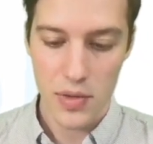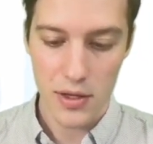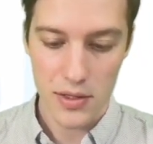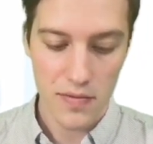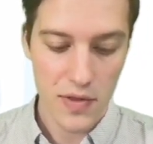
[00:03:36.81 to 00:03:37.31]

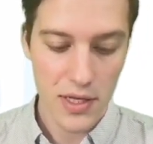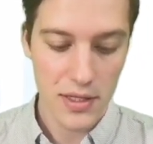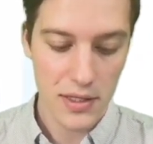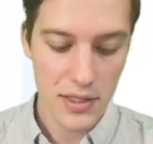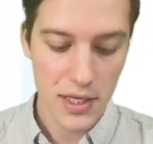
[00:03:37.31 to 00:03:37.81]
Because if this
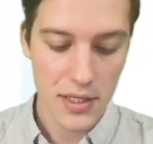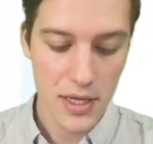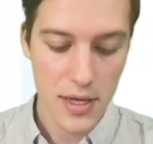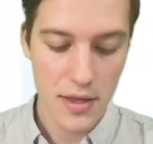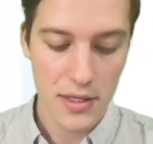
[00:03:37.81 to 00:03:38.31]
is
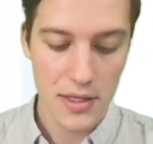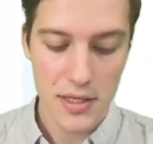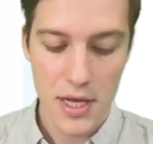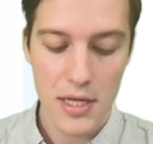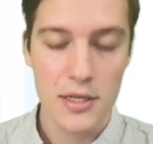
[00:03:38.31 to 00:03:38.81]
60, this is
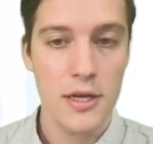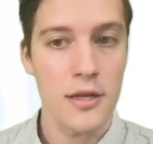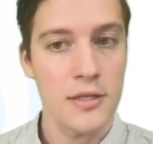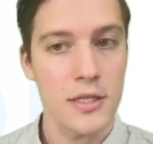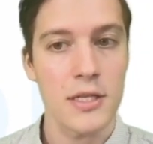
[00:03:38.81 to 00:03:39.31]
90,
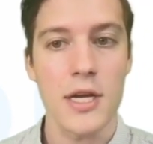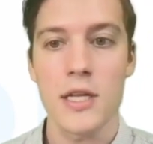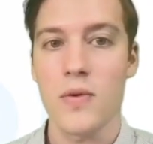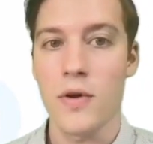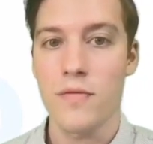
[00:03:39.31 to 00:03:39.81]
60,
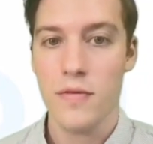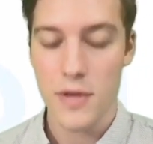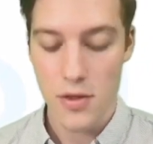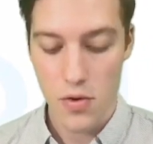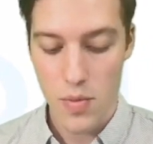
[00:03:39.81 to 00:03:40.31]
90, 150,
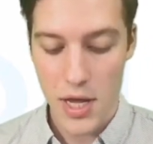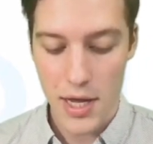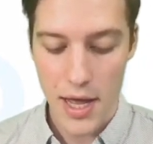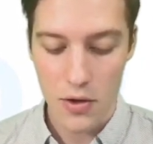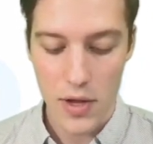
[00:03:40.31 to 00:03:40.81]
the remaining
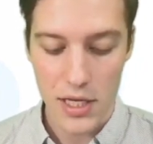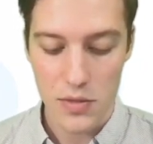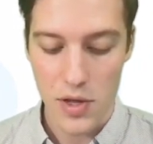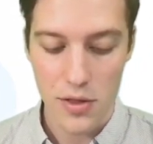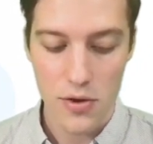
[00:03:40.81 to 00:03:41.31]
angle has to
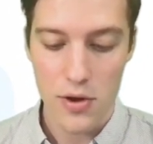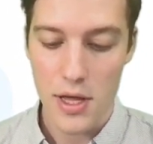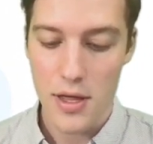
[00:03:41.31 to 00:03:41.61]
be 30.